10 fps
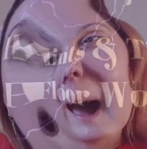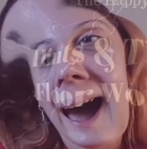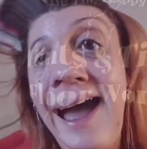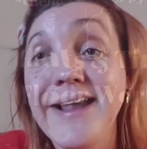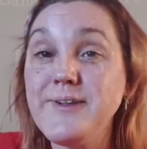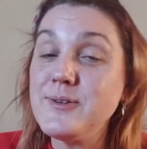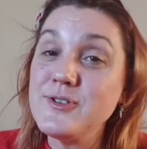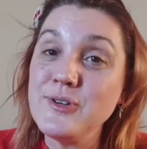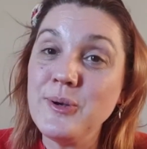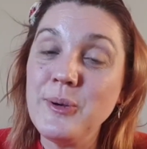Hi
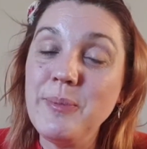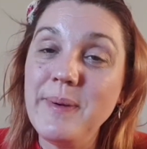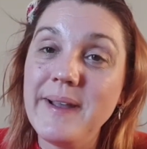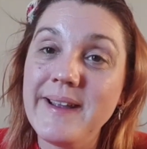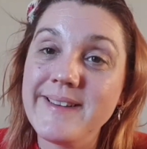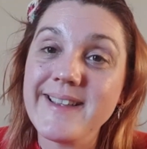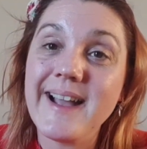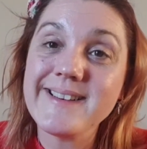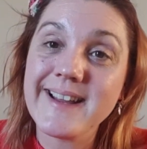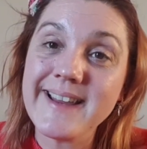YouTube, it is
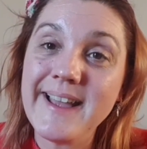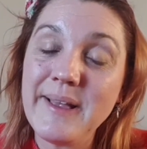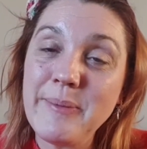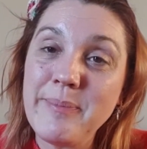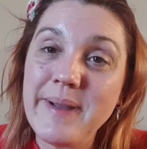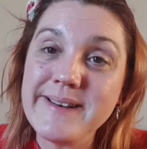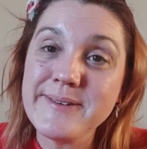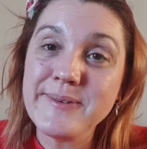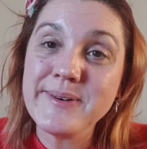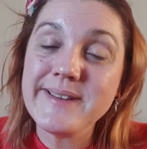I, Danielle, better
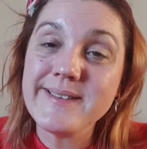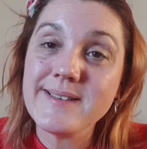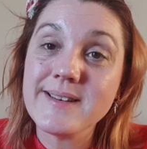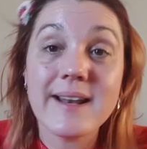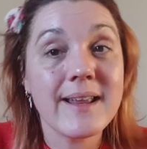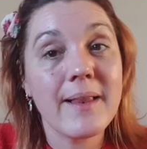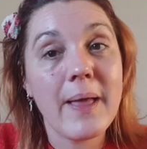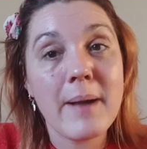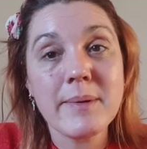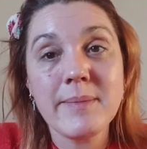known as Danielle the
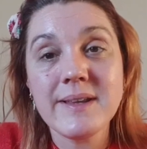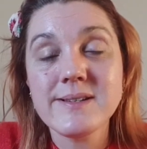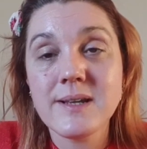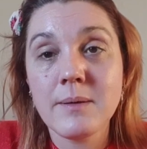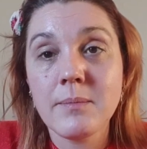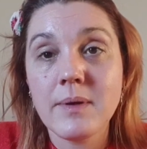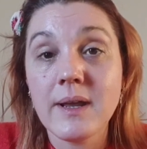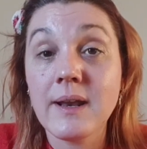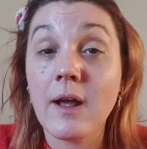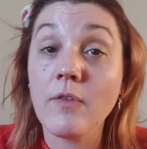Happy Medium,
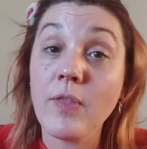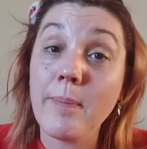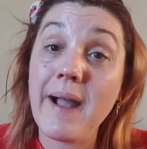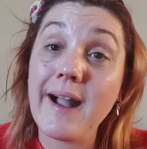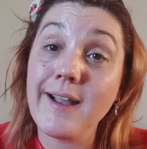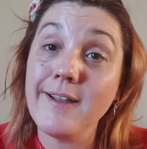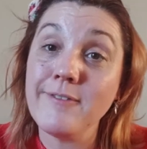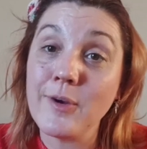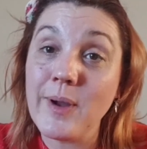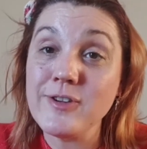and off the back of
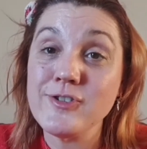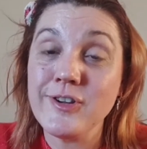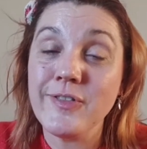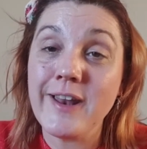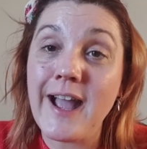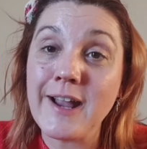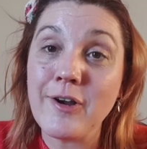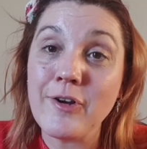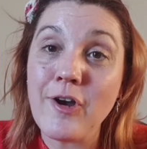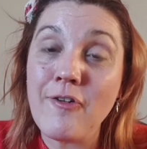a question that I
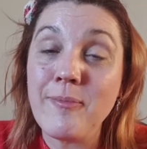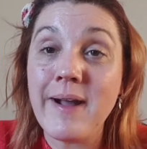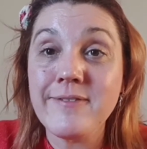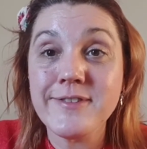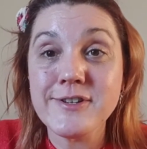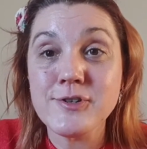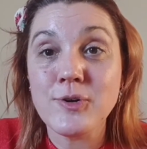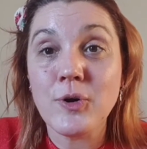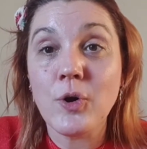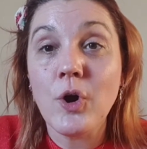got off my
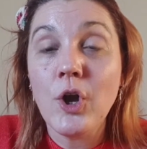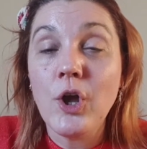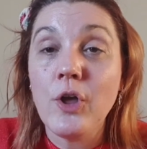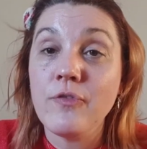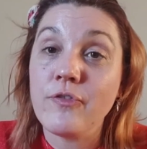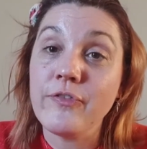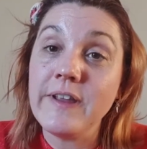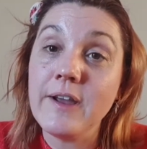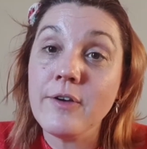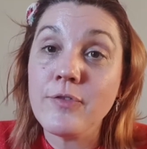video
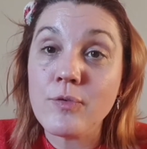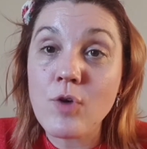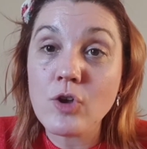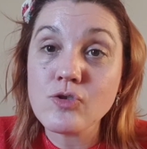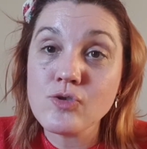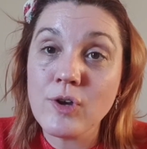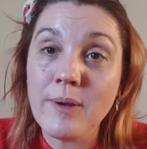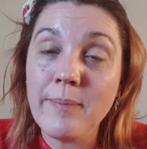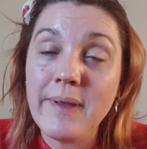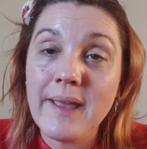via of the
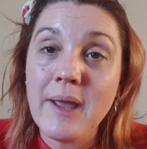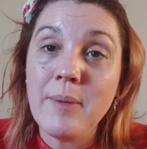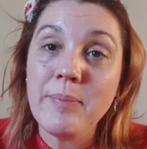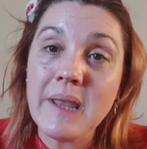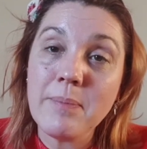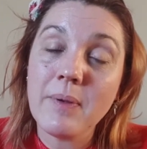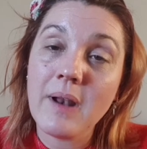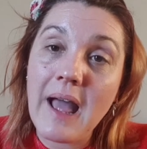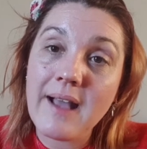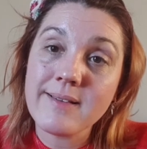rostrum, people
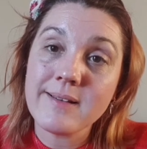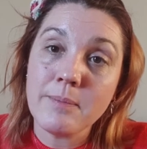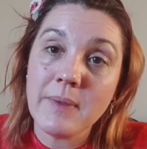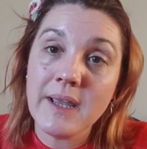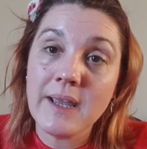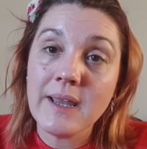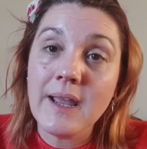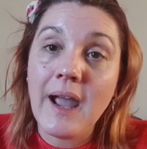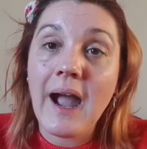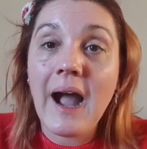asked me,
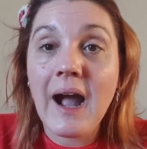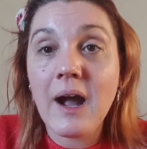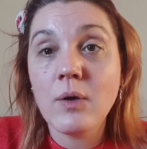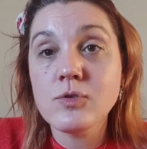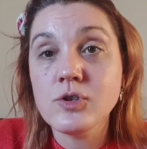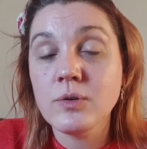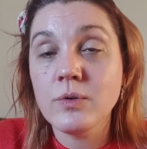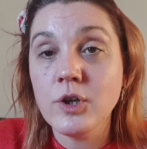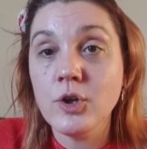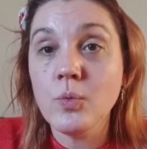how do
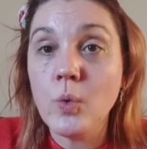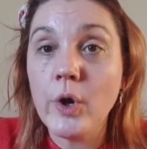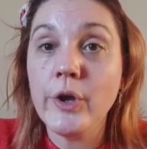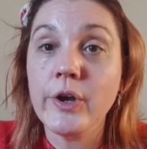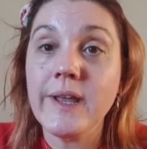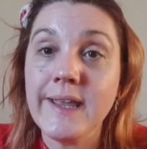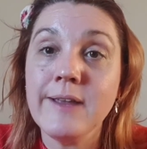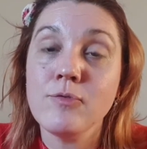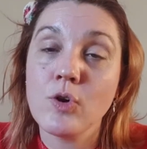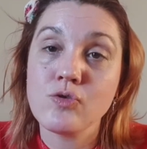you work a
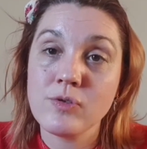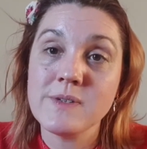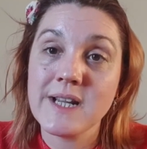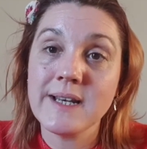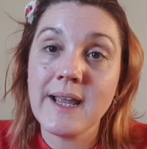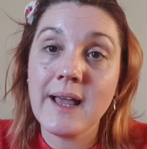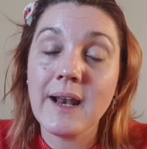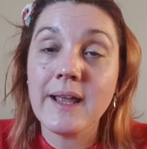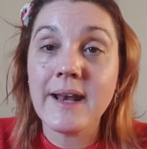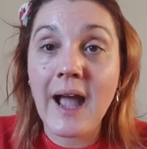rostrum,
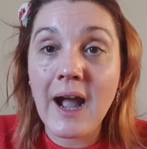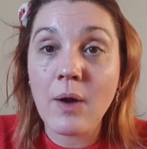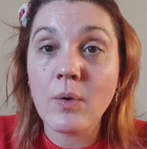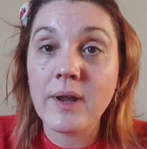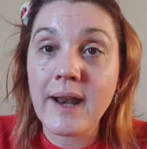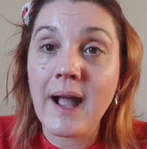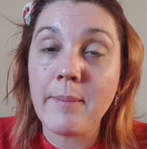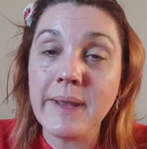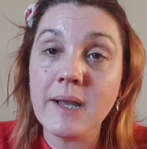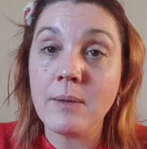Danielle, and how can I
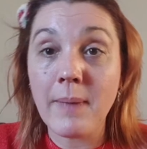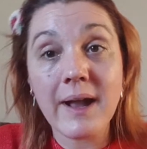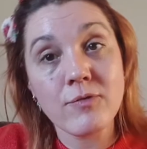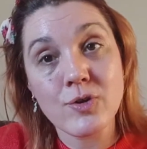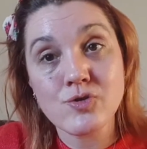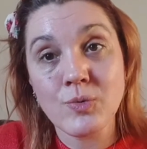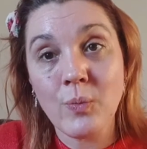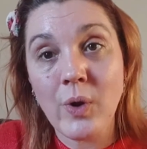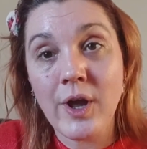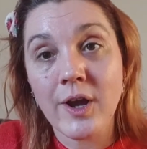make my rostrum
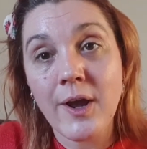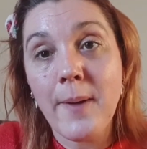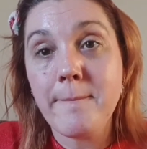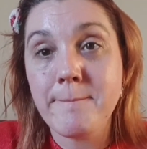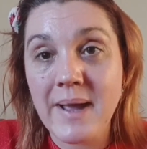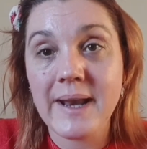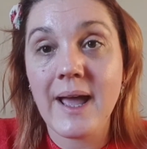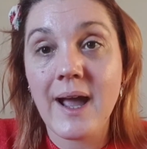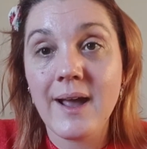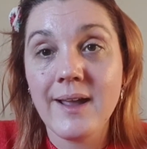work
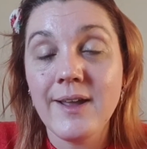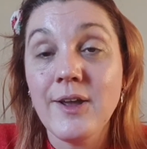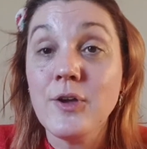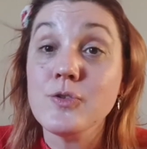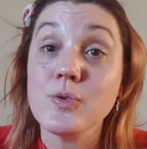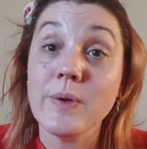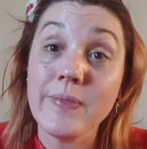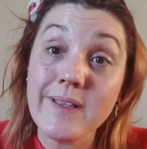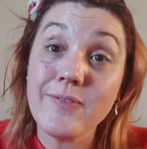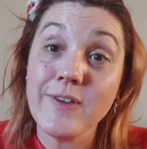better? So in
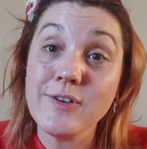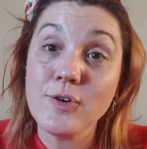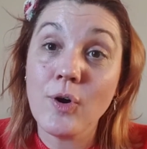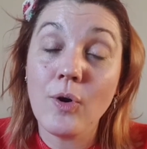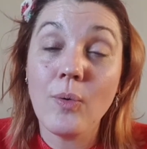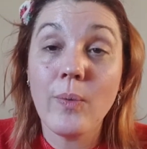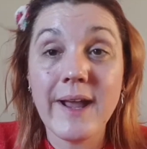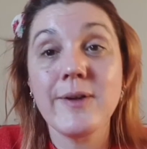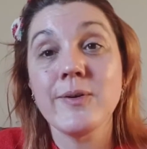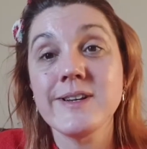this video,
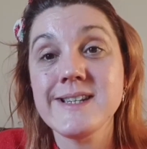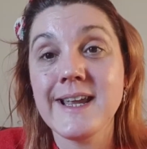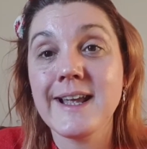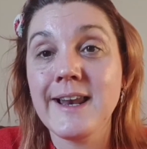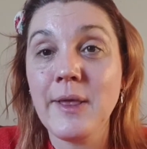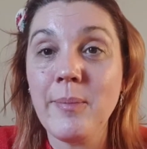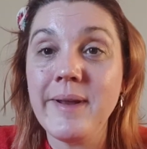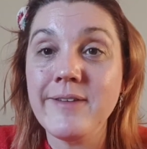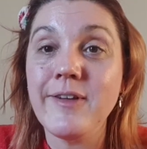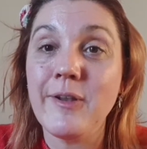we're going to take a little bit
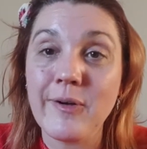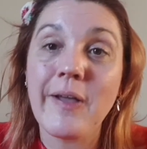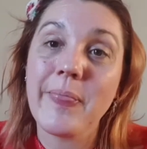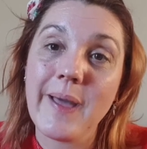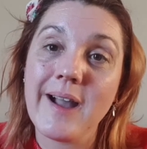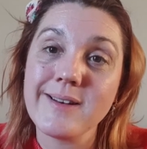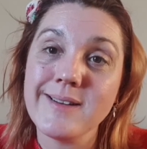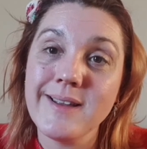of a look at that.